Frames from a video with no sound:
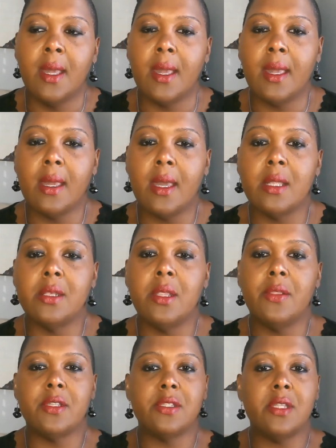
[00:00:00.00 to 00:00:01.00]
and
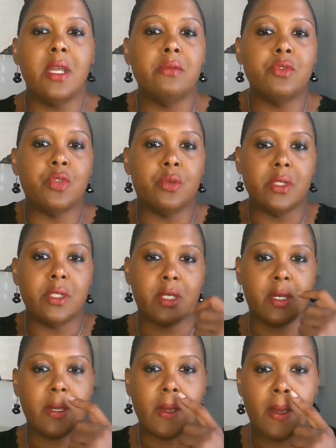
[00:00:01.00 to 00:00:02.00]
the state of
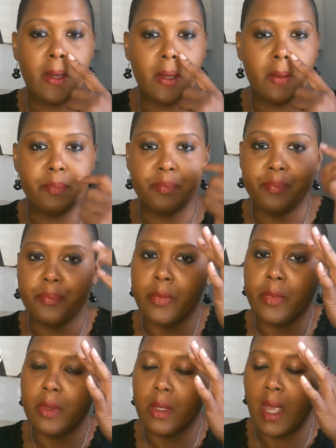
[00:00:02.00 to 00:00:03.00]
Georgia
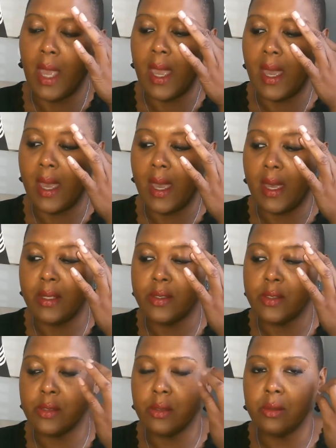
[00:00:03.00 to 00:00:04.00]

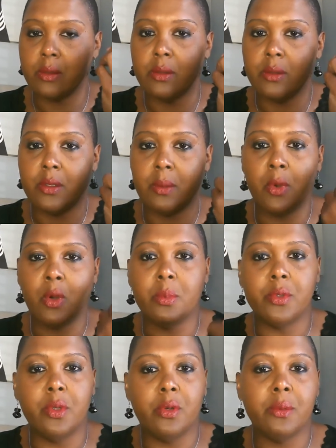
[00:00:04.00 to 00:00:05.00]
has the
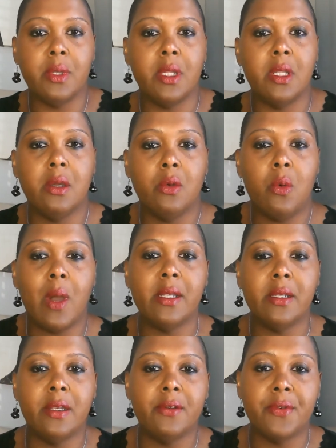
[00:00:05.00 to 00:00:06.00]
mobile notary
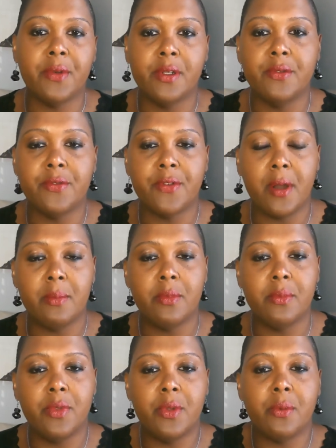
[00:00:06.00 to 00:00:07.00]
quite different
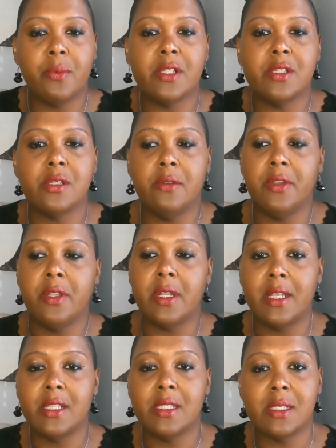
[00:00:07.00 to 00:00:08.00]
from the rest of the
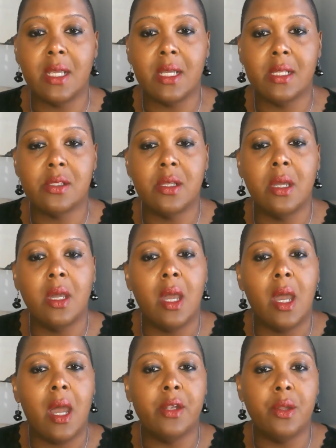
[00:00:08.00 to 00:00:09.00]
United States.
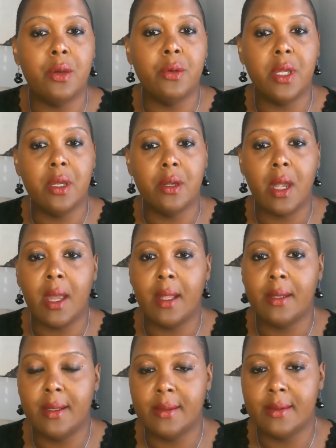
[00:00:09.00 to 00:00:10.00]
I know here
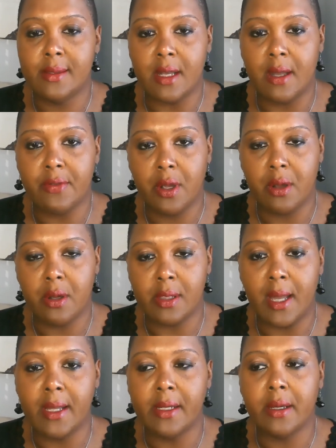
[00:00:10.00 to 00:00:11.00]
and in South
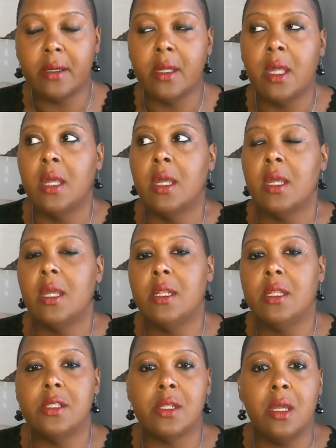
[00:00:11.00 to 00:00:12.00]
Carolina, it
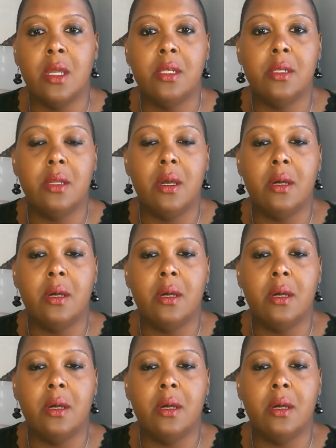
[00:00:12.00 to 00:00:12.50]
is an